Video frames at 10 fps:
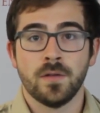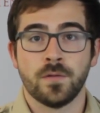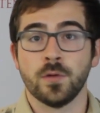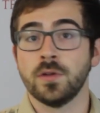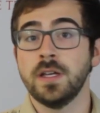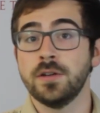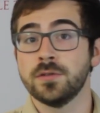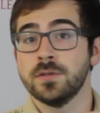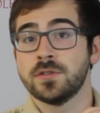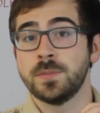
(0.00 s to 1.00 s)
For a
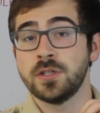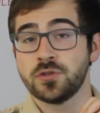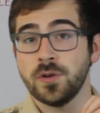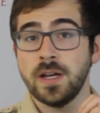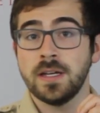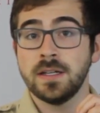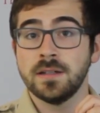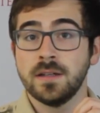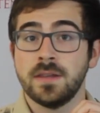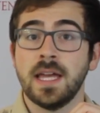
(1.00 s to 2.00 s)
leader to be trained,